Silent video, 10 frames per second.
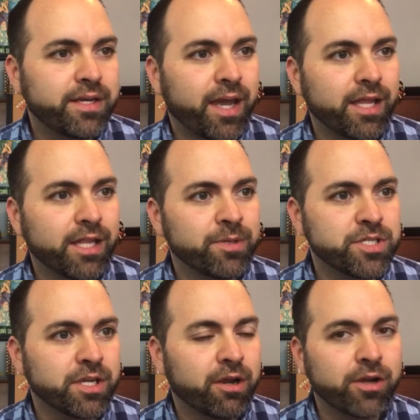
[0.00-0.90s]

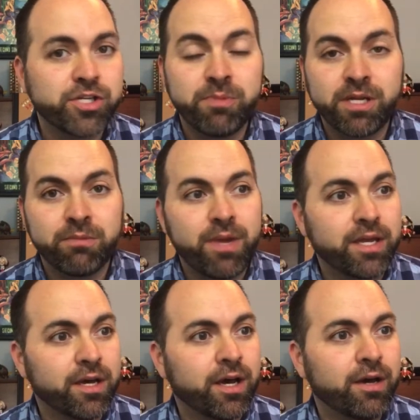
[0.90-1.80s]
Caleb is encouraging me to
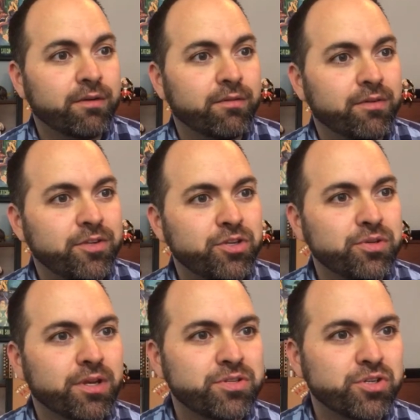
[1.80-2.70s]
make a
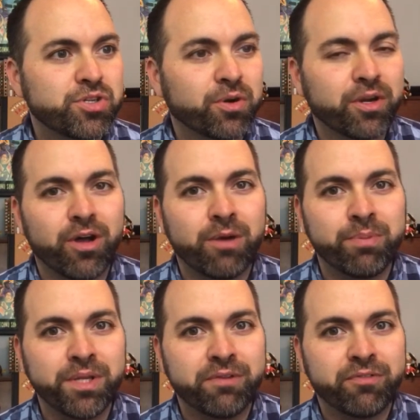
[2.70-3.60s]
tutorial
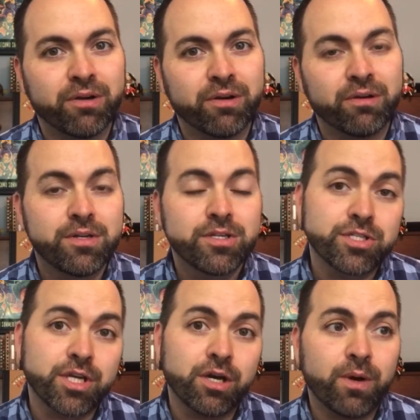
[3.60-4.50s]
on Believer.
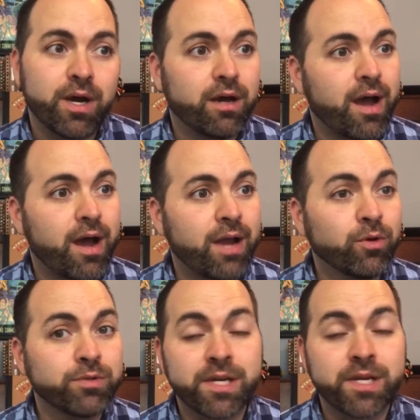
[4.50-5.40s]
So
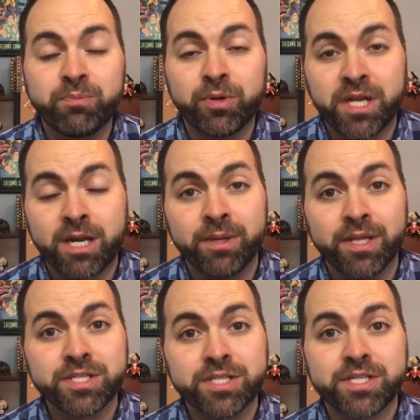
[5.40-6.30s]
I will definitely put that on
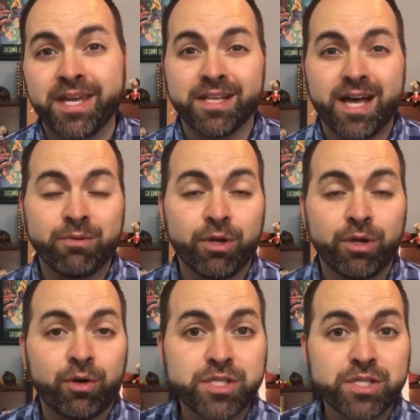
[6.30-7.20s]
my list. I get a lot of
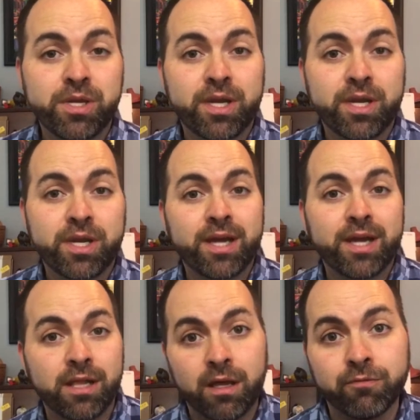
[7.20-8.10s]
requests from you
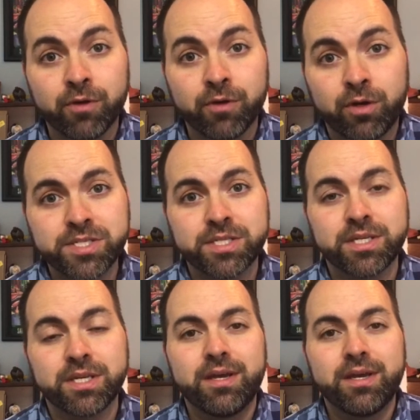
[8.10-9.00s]
guys, and I love
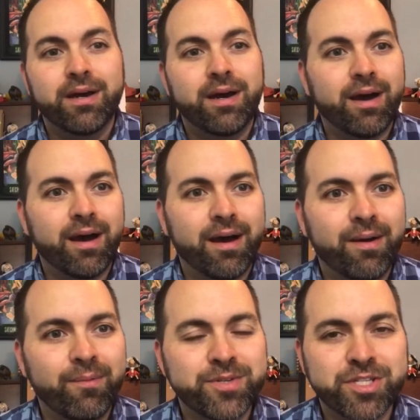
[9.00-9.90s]
requests.
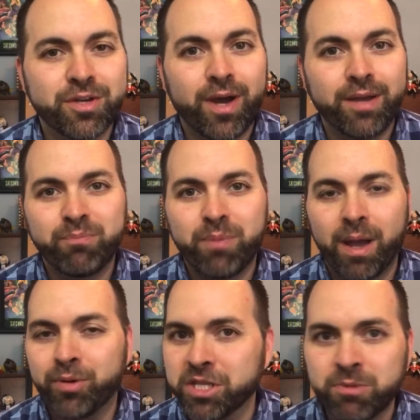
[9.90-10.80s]
So I
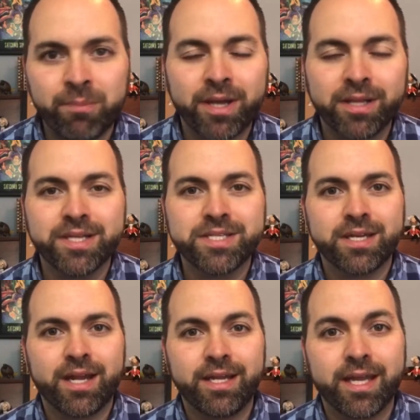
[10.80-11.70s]
put them on my
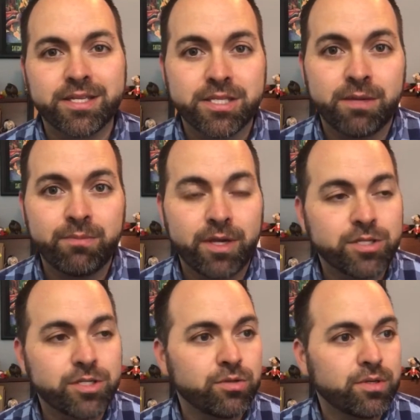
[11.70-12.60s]
list, and I get to
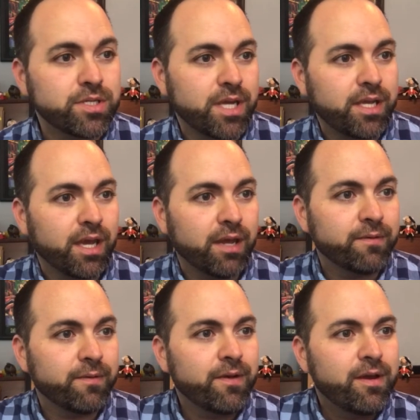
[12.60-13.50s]
them as soon as I
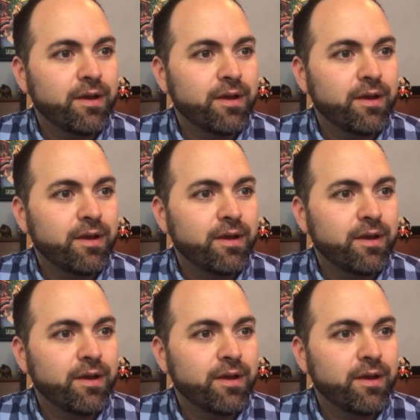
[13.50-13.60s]
can.